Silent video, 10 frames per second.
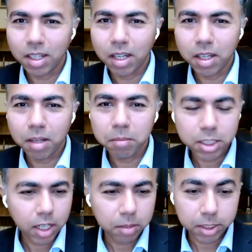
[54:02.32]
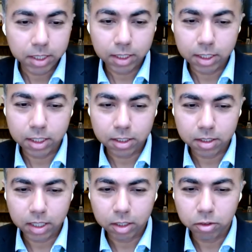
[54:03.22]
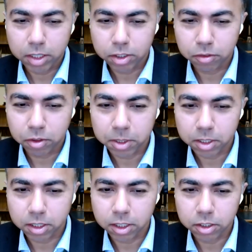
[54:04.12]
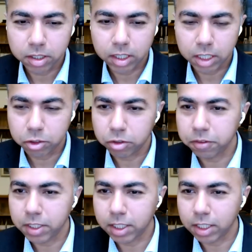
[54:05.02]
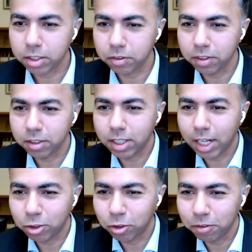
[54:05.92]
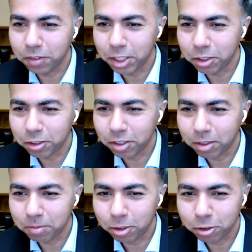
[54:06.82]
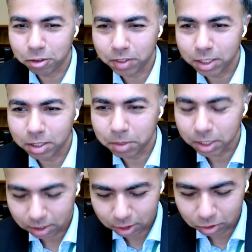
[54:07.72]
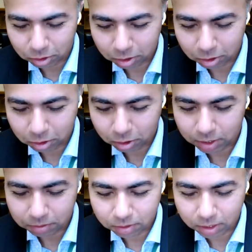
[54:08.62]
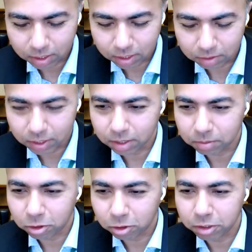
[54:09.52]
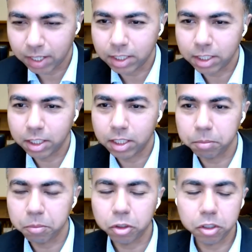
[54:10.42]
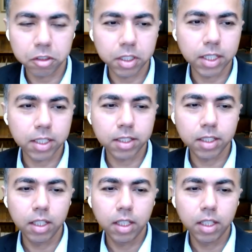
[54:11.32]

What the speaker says: I must start by saying this is a question from a researcher in astrophysics, so that's all we know. So I'm not sure whether the person is on call and whether I want to add anything more to this.